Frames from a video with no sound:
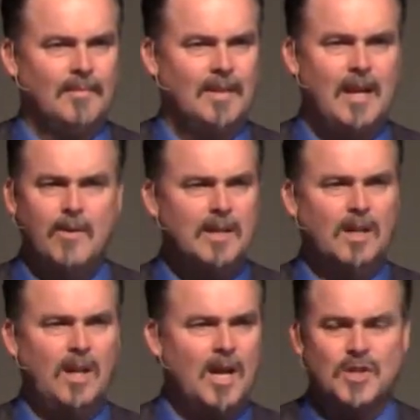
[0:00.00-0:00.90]
Here in
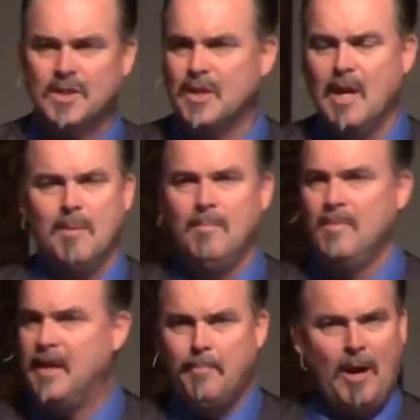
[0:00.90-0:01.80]
Colossians,
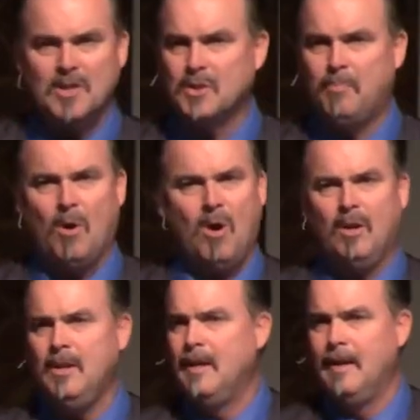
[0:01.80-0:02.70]
the Apostle
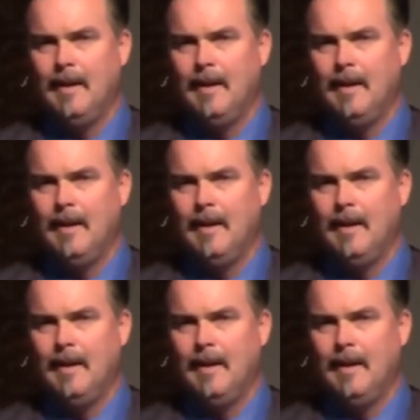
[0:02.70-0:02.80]
Paul